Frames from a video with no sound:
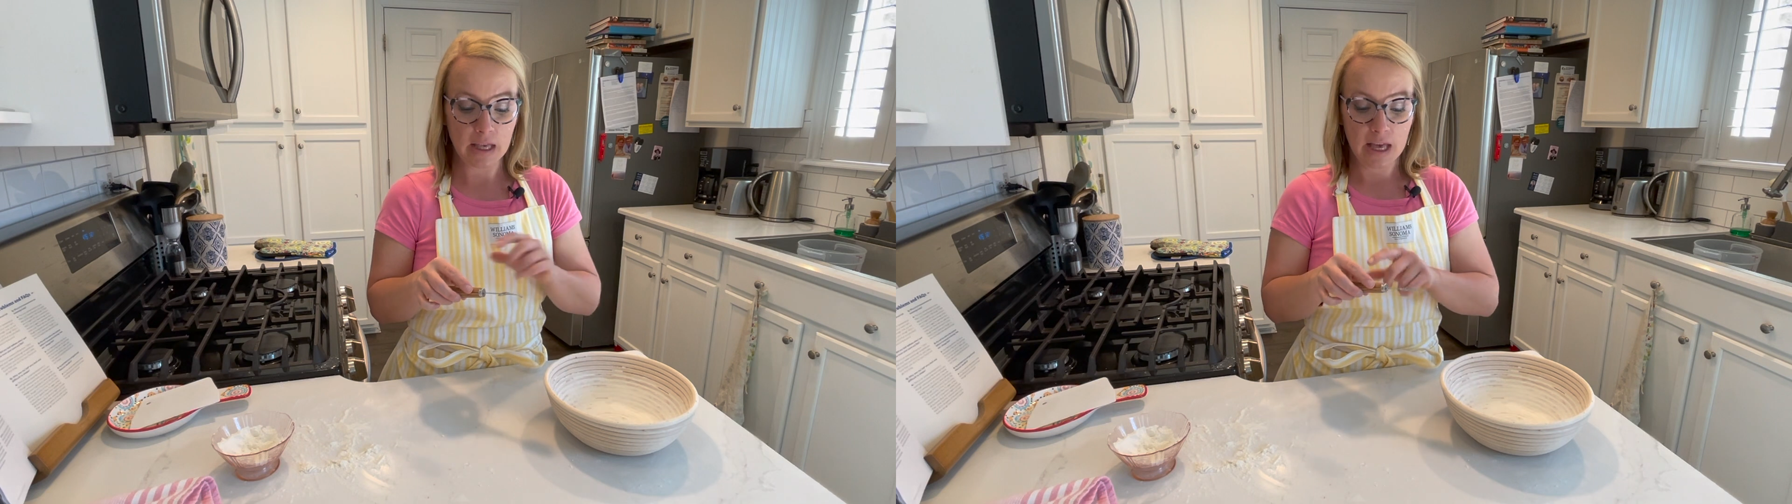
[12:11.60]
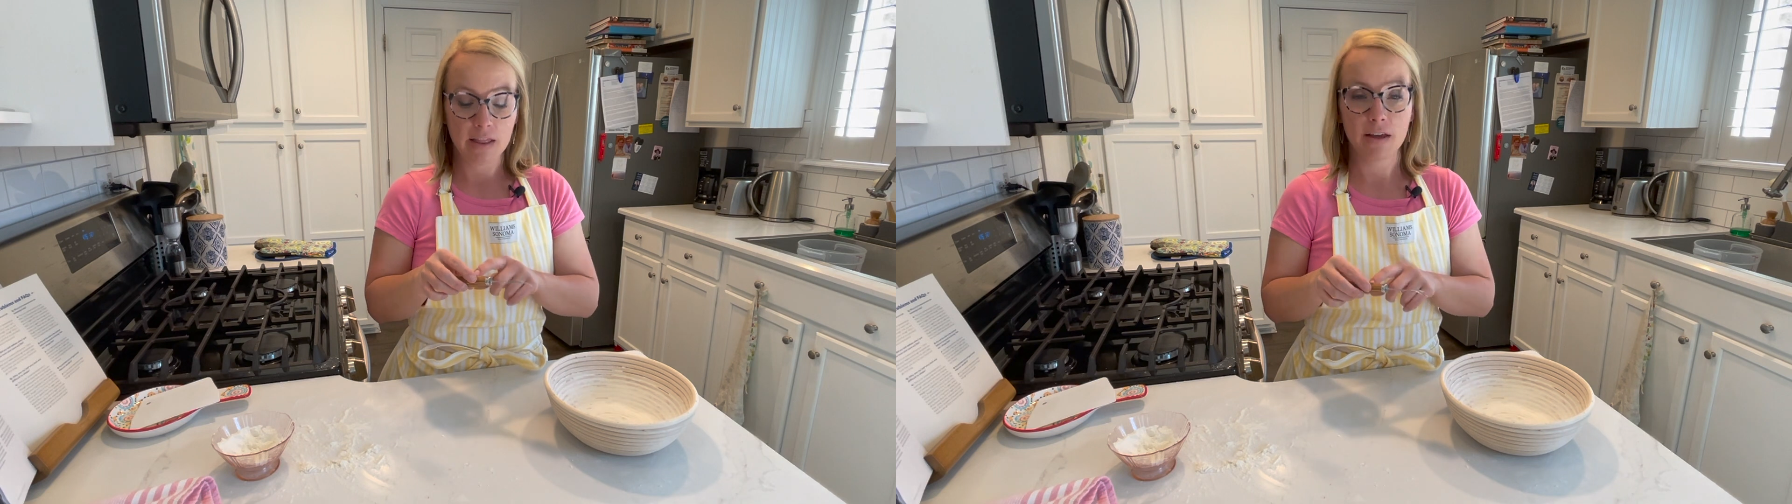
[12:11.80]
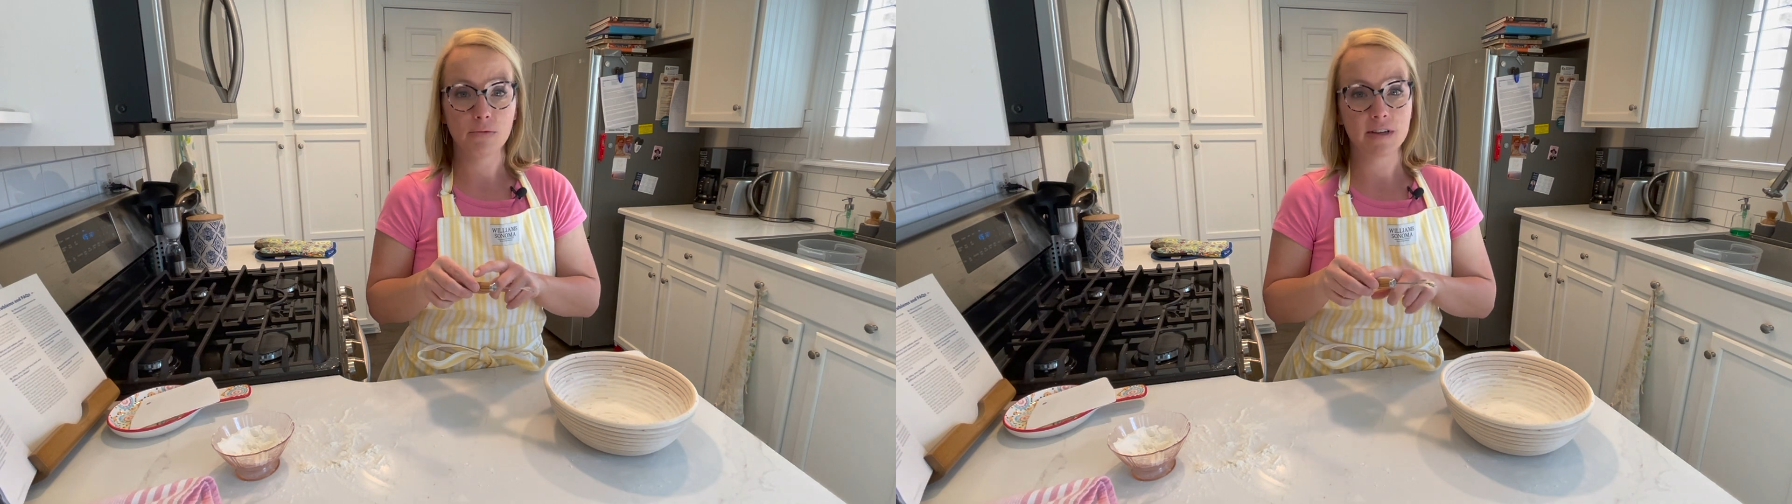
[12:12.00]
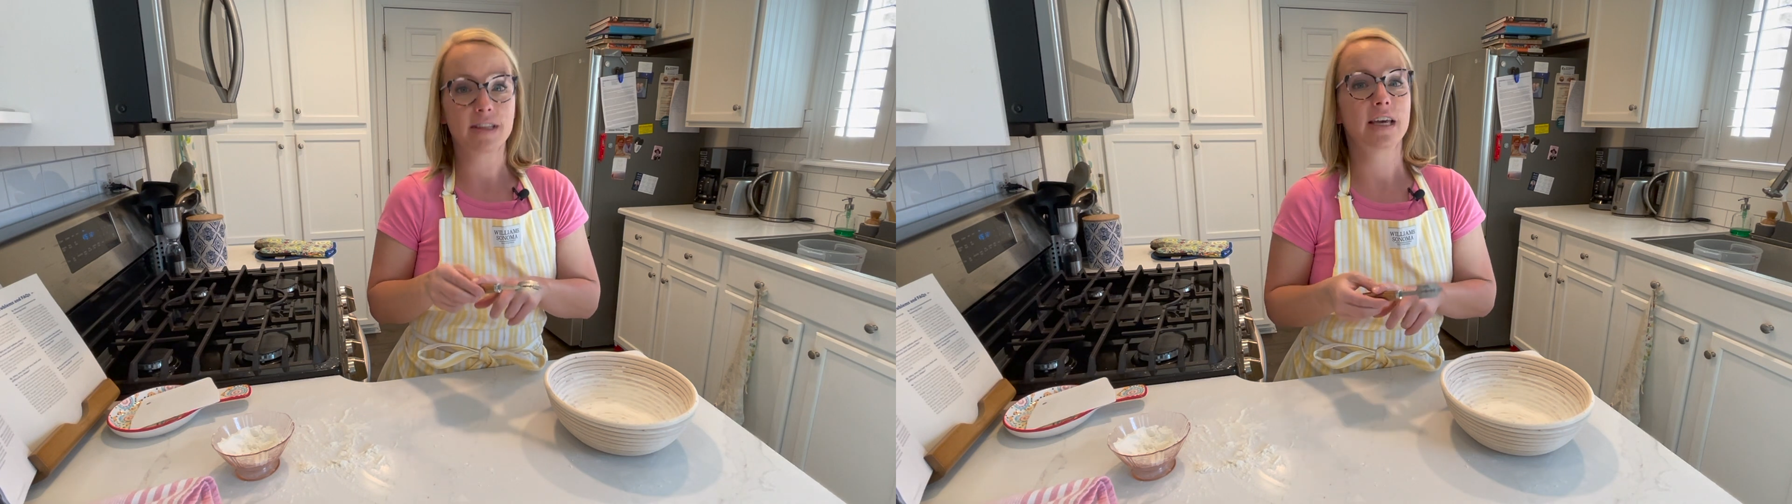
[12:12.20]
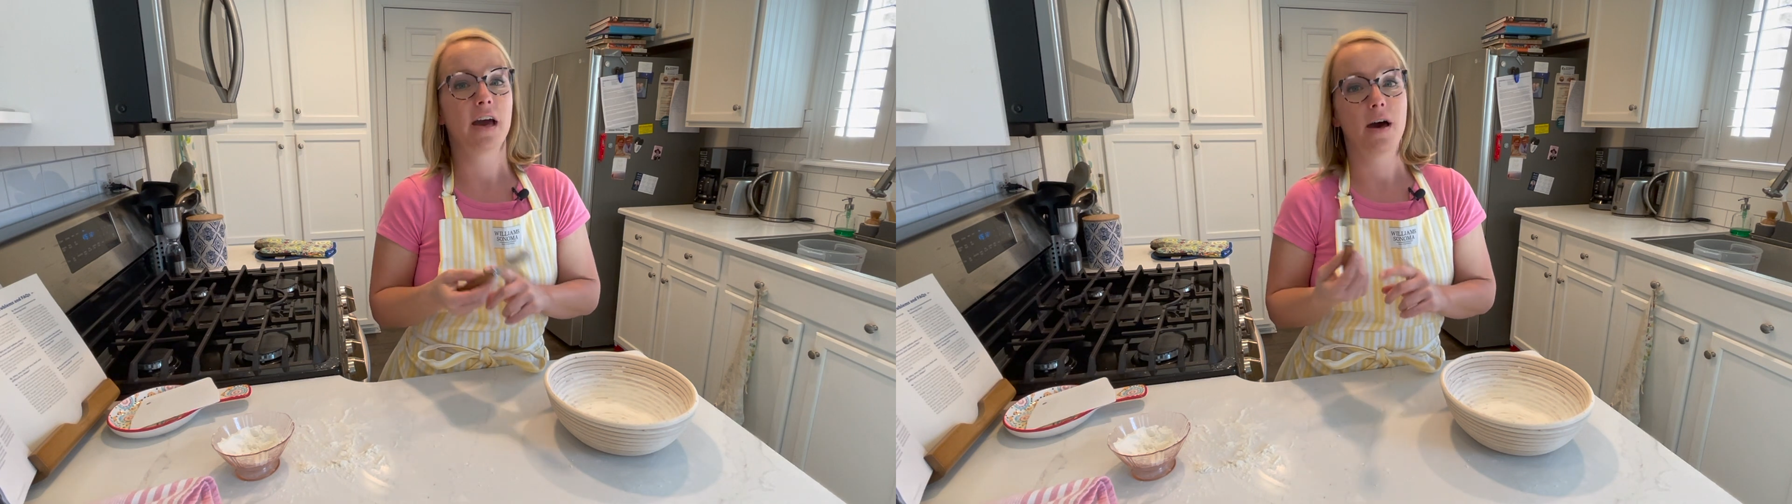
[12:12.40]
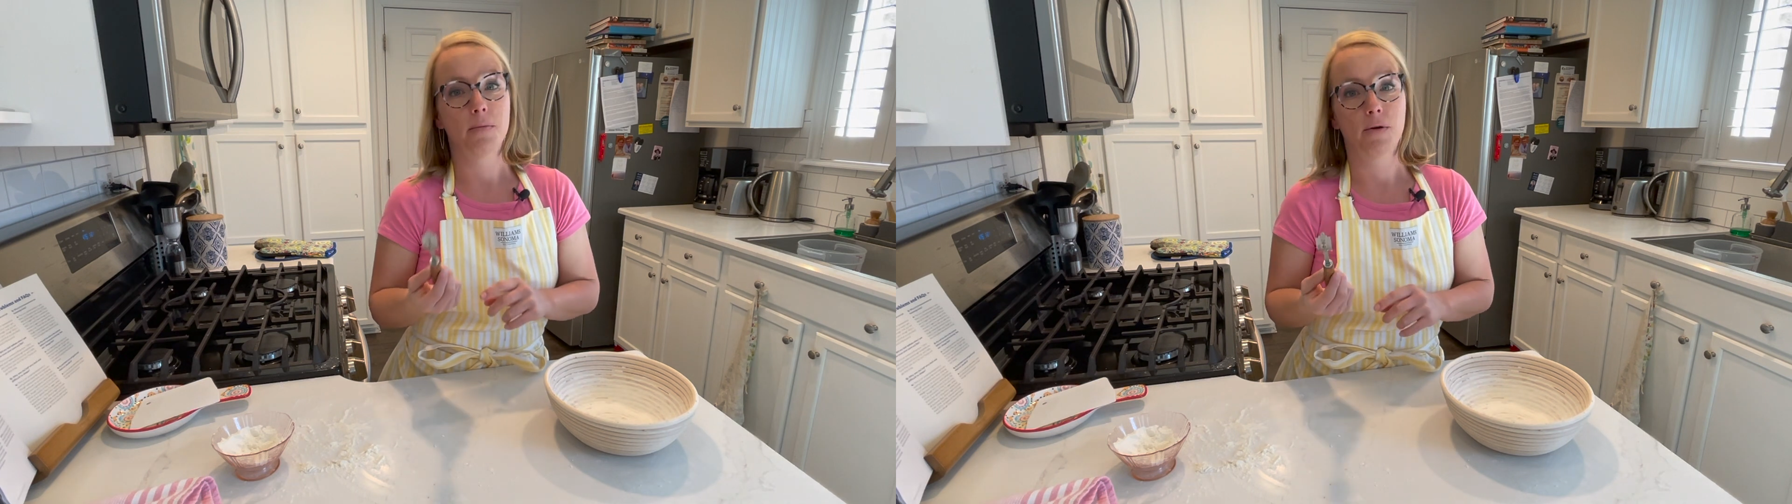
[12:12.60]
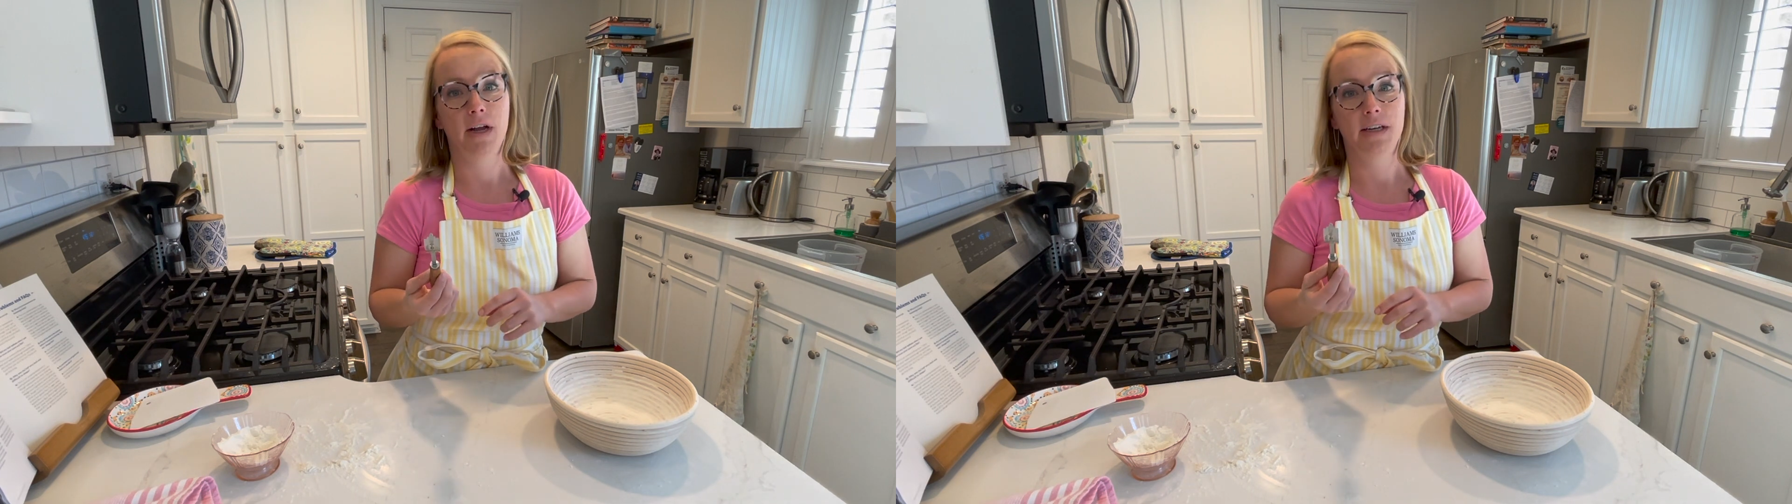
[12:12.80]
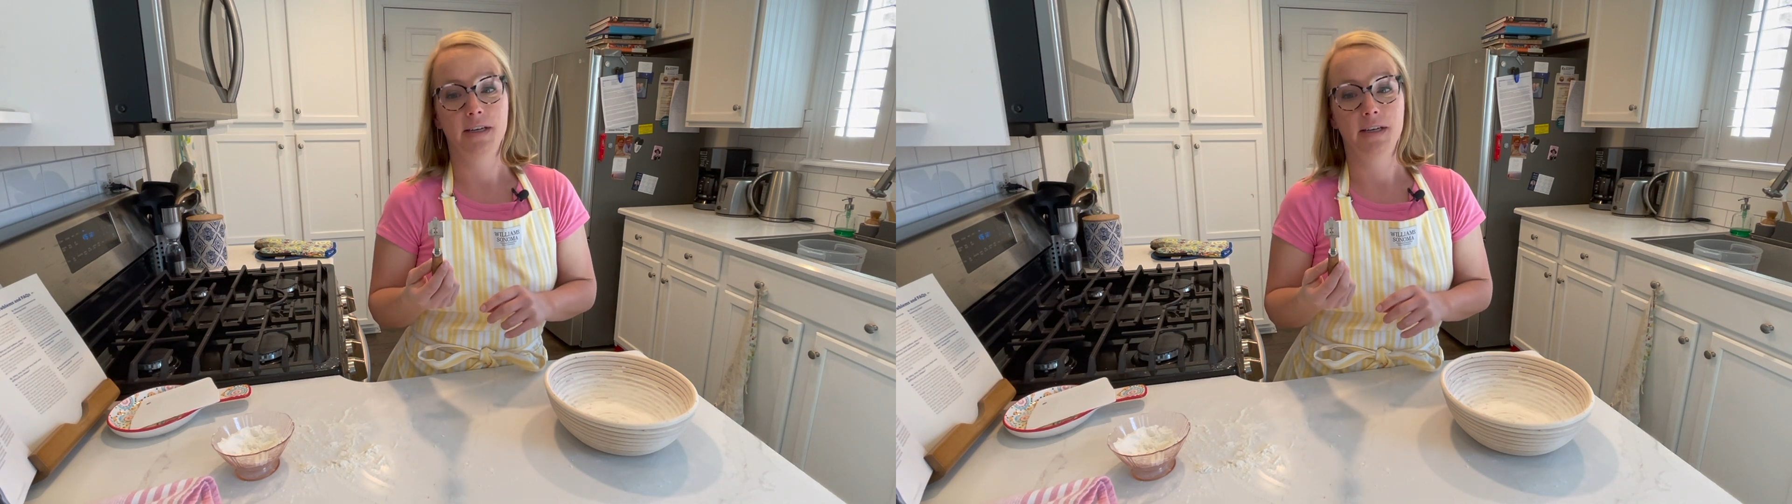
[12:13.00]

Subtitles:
Then recently I upgraded